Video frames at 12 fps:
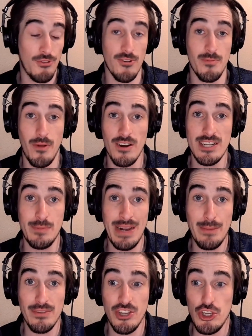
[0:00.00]
a third party has
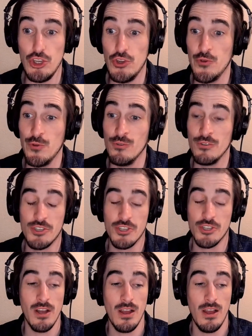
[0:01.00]
been able to
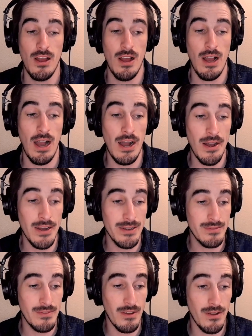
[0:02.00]
use
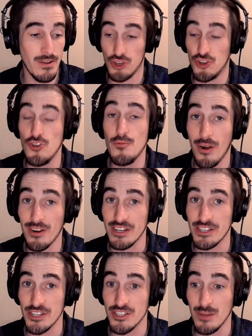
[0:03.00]
the
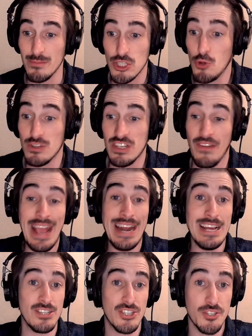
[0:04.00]
two-party system to its
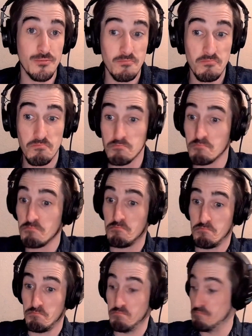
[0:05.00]
advantage.
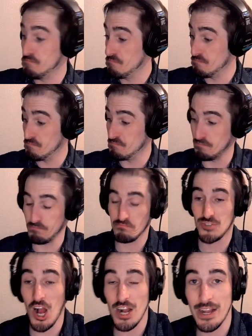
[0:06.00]

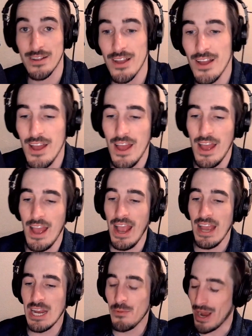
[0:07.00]
Shocking.
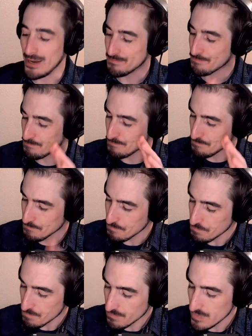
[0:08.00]
Anyway,
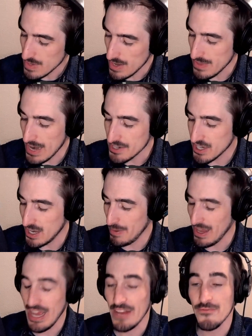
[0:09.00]
that is going to
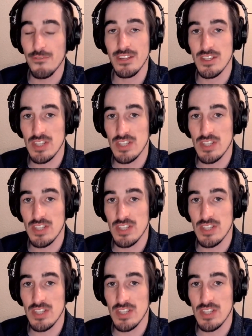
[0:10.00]
be it for this